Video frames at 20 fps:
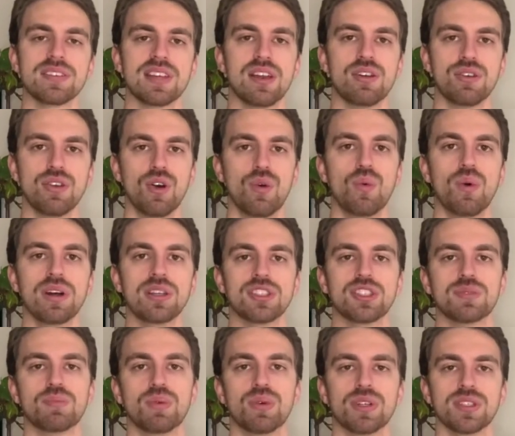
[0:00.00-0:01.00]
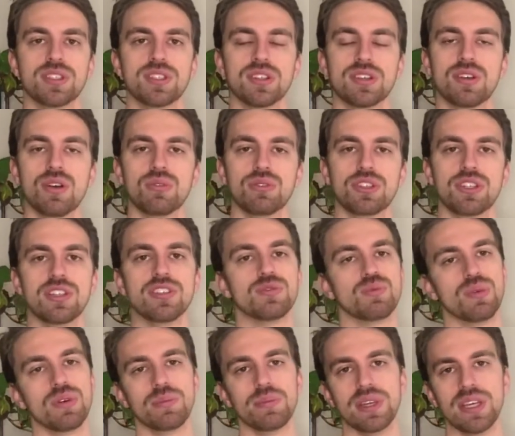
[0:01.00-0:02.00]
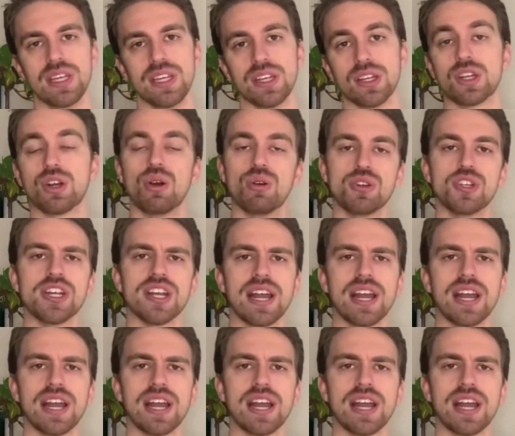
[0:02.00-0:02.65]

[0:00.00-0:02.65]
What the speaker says: don't know what sports the coaches will be coaching,